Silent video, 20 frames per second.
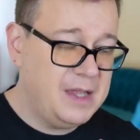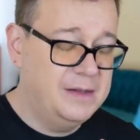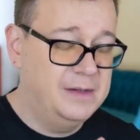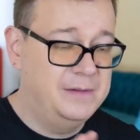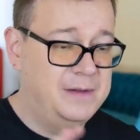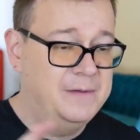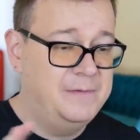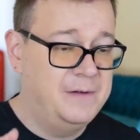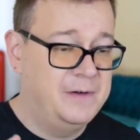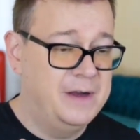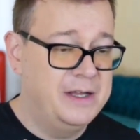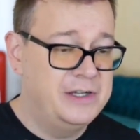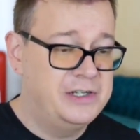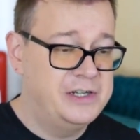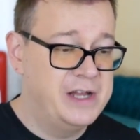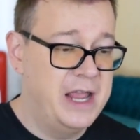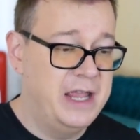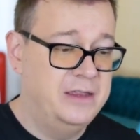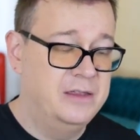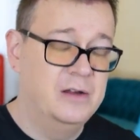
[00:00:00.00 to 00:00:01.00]

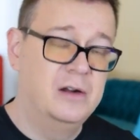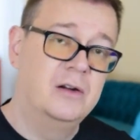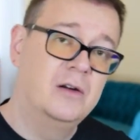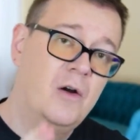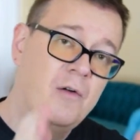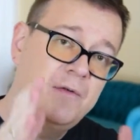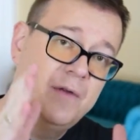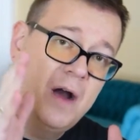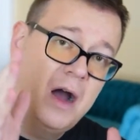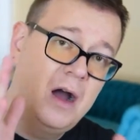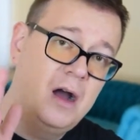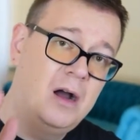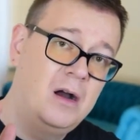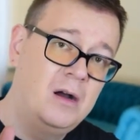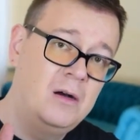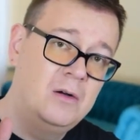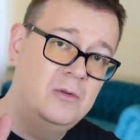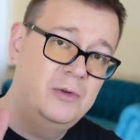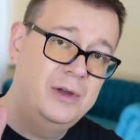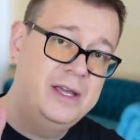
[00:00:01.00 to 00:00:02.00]
differentiator of
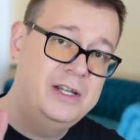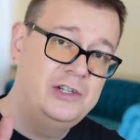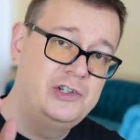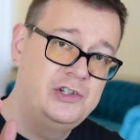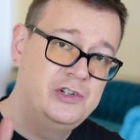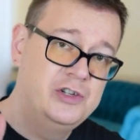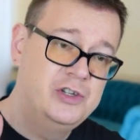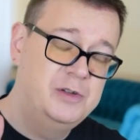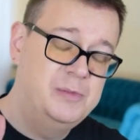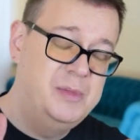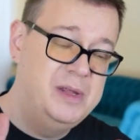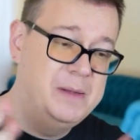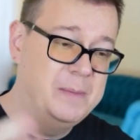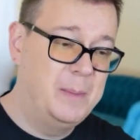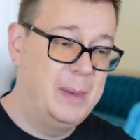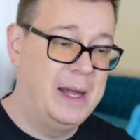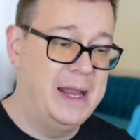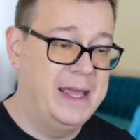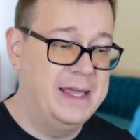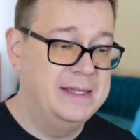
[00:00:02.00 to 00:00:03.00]
how it should be
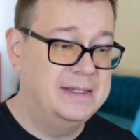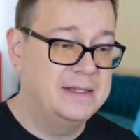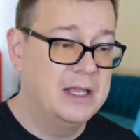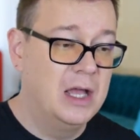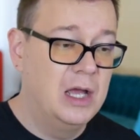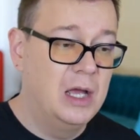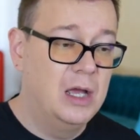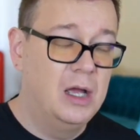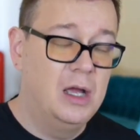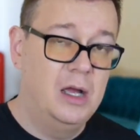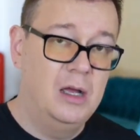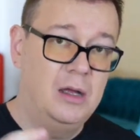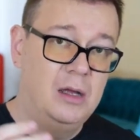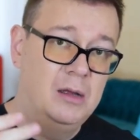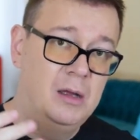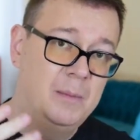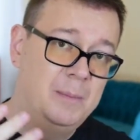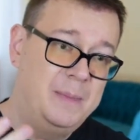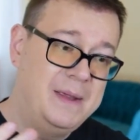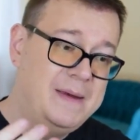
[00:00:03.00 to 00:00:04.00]
placed
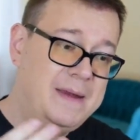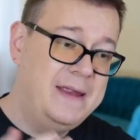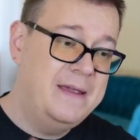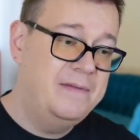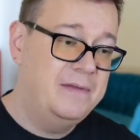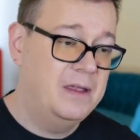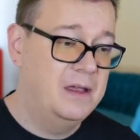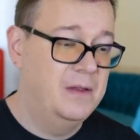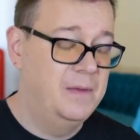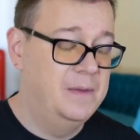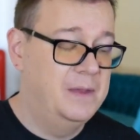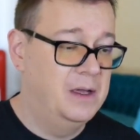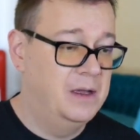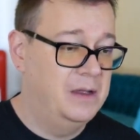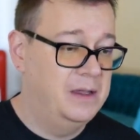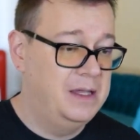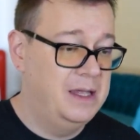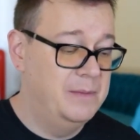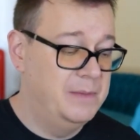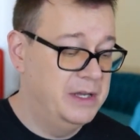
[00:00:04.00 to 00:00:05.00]
uh, beneath
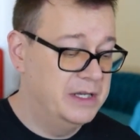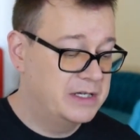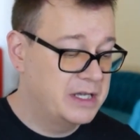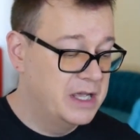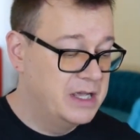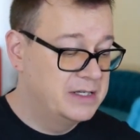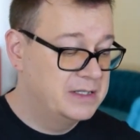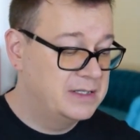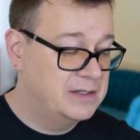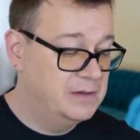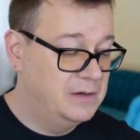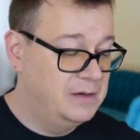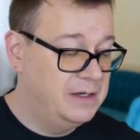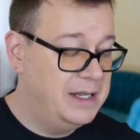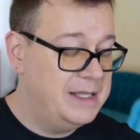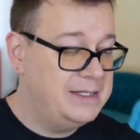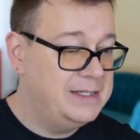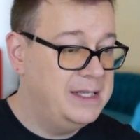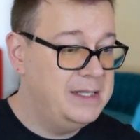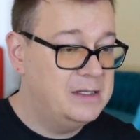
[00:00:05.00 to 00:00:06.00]
the image. So
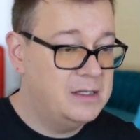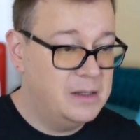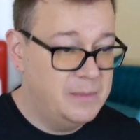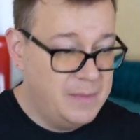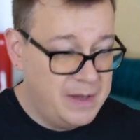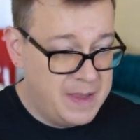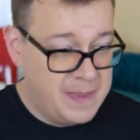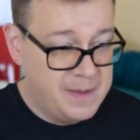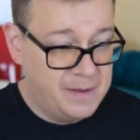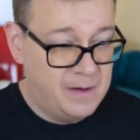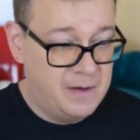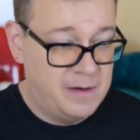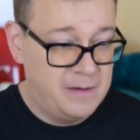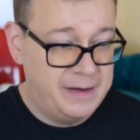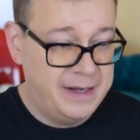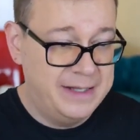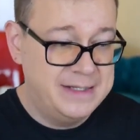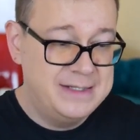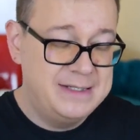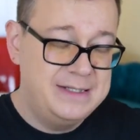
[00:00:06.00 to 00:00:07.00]
let's hit Command
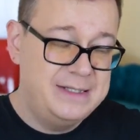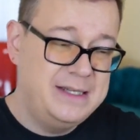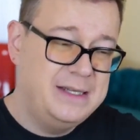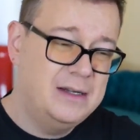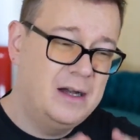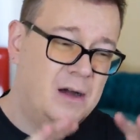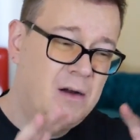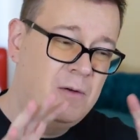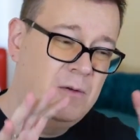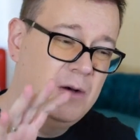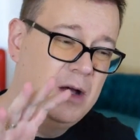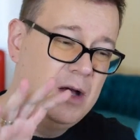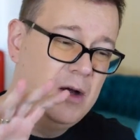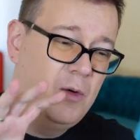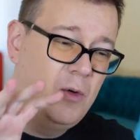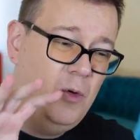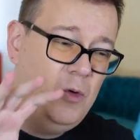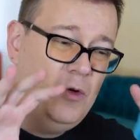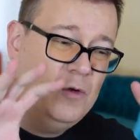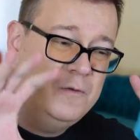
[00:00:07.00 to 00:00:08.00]
R and see how
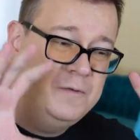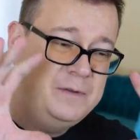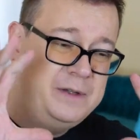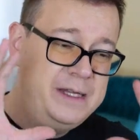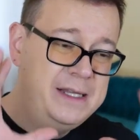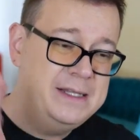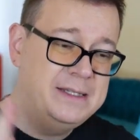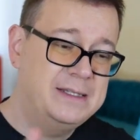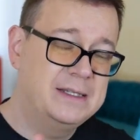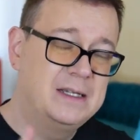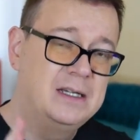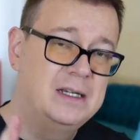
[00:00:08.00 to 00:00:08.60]
all of this